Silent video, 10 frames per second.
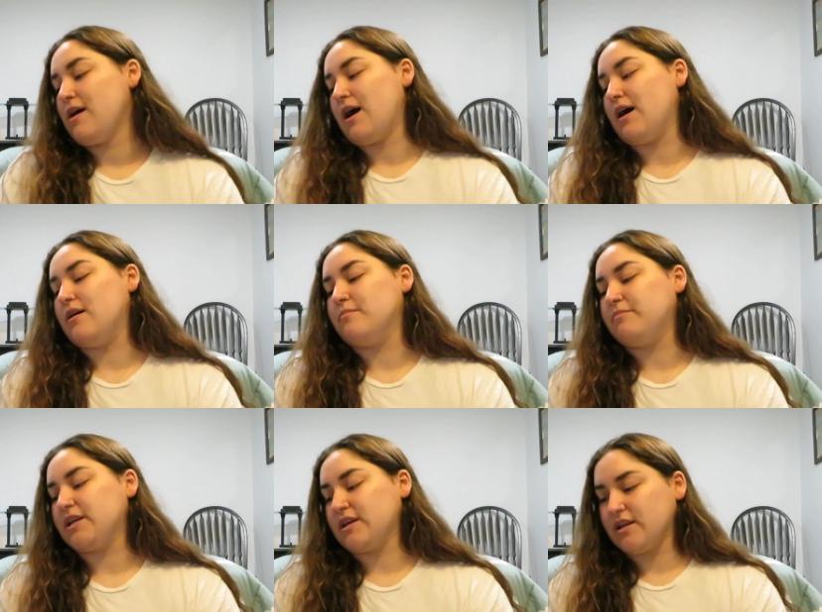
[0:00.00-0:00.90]

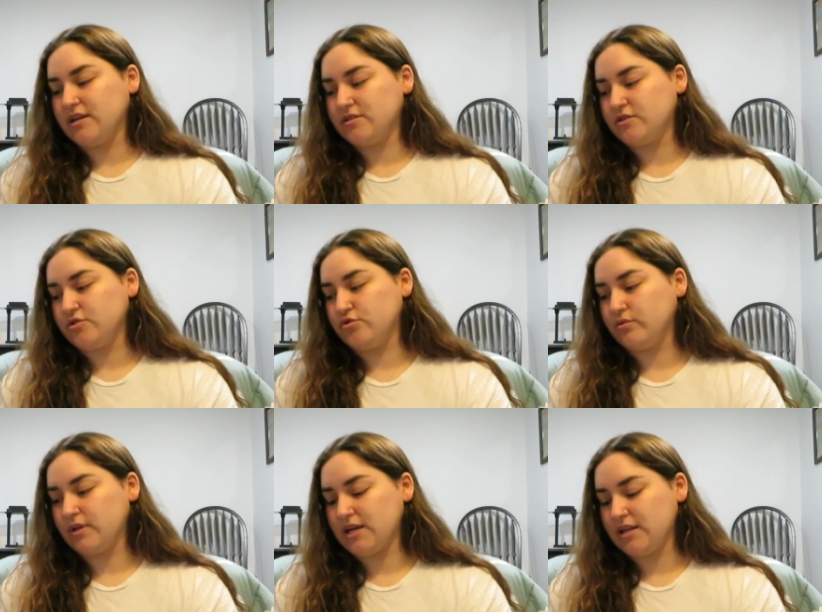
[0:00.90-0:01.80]
but it is
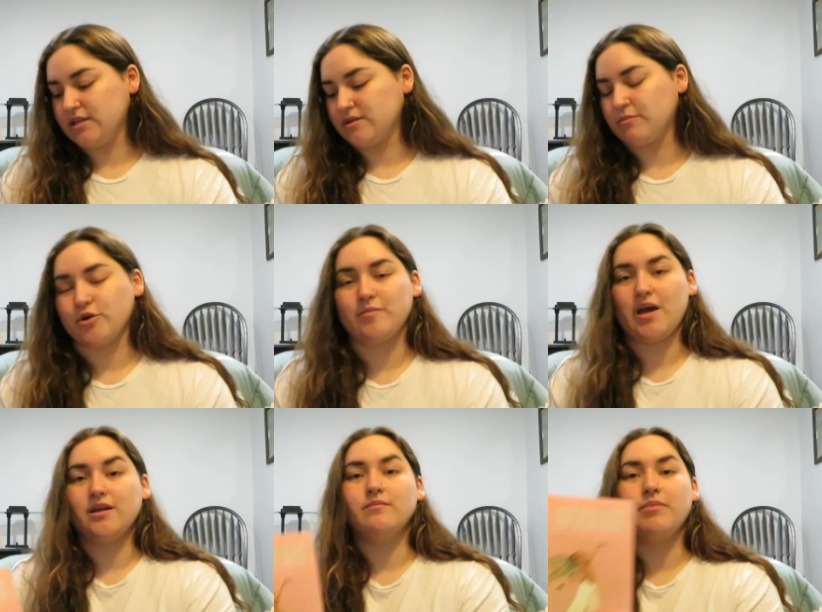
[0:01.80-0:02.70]
Julian is a
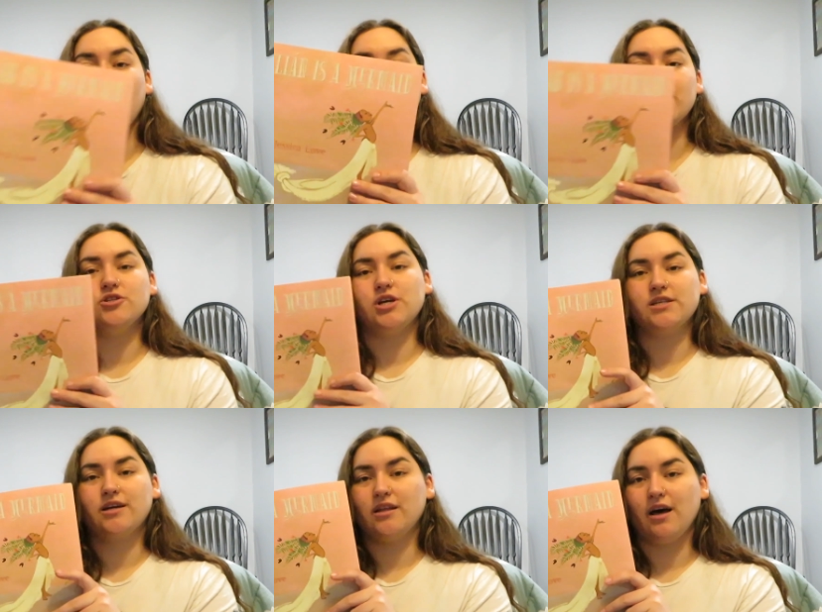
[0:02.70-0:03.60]
Mermaid by
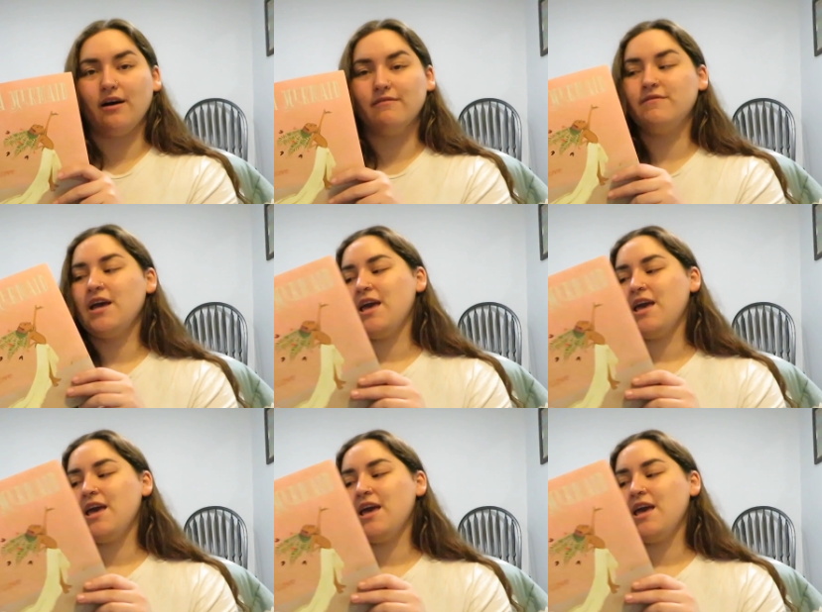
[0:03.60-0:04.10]
Jessica Love.